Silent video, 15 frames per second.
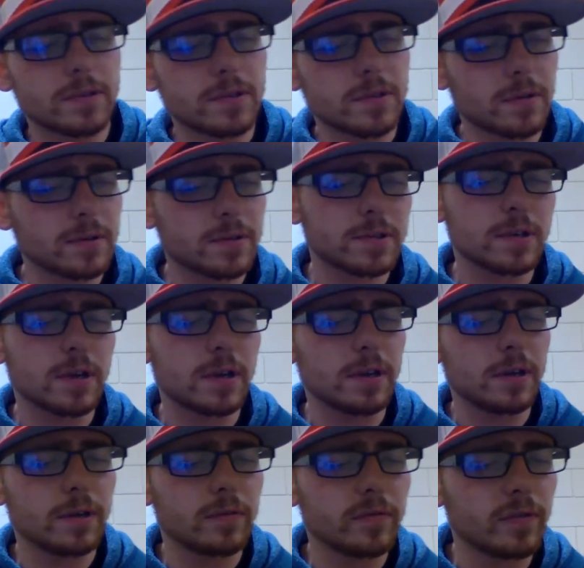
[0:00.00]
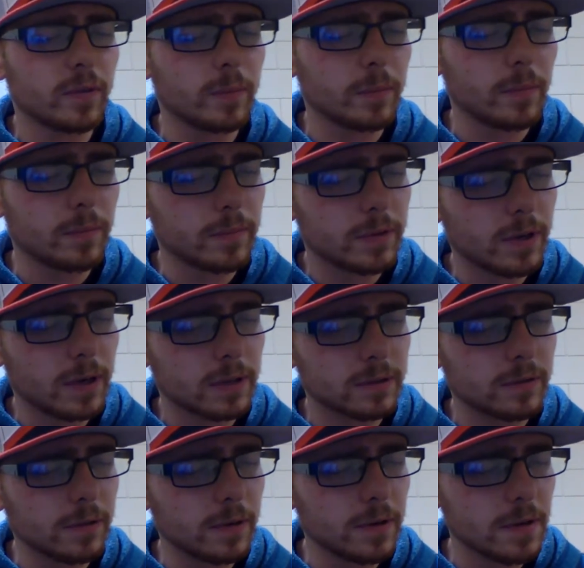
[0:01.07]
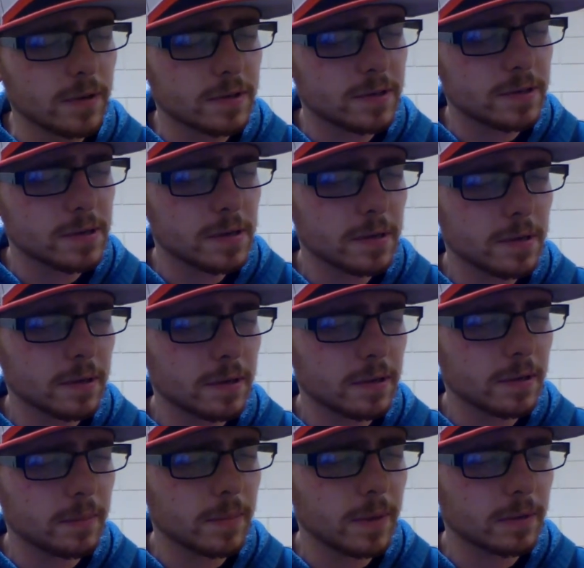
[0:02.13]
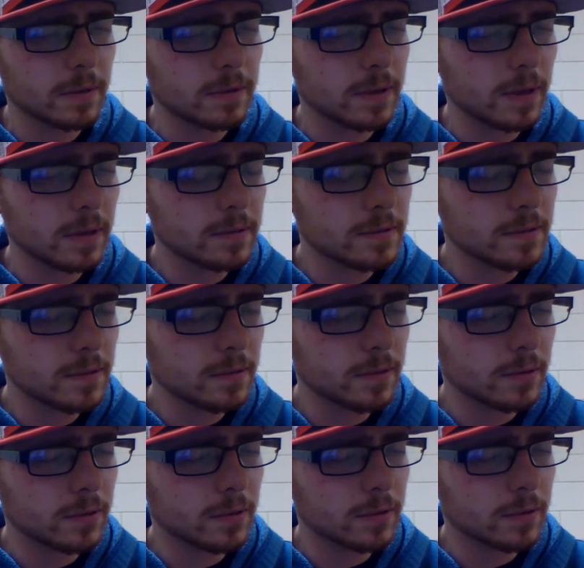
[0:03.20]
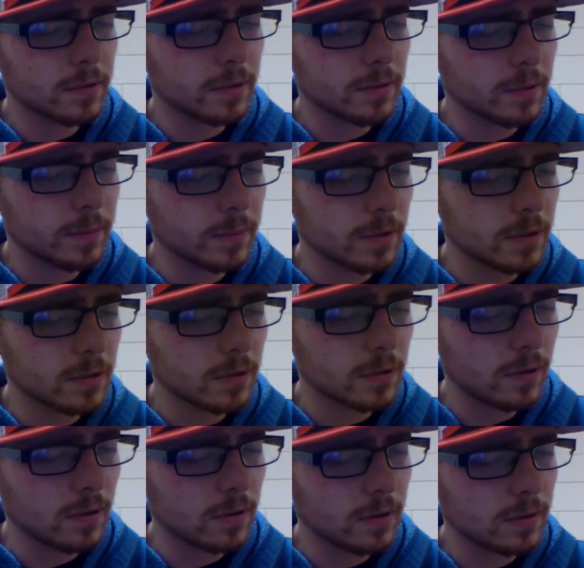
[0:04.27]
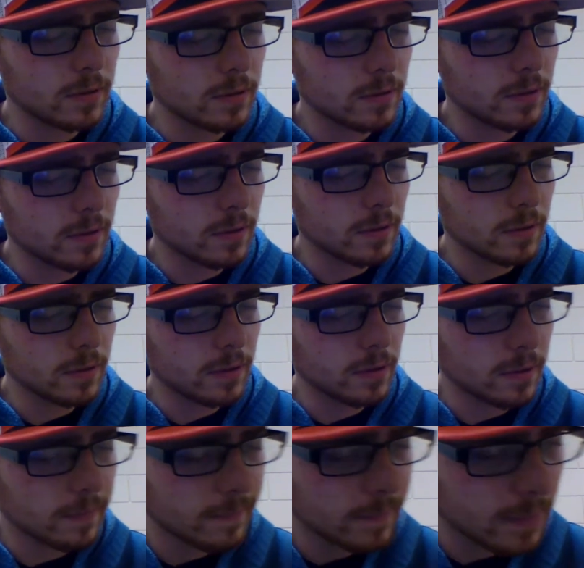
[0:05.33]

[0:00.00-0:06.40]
So I just got to hear from Dr. Niss about that. So he'll give me a call and he'll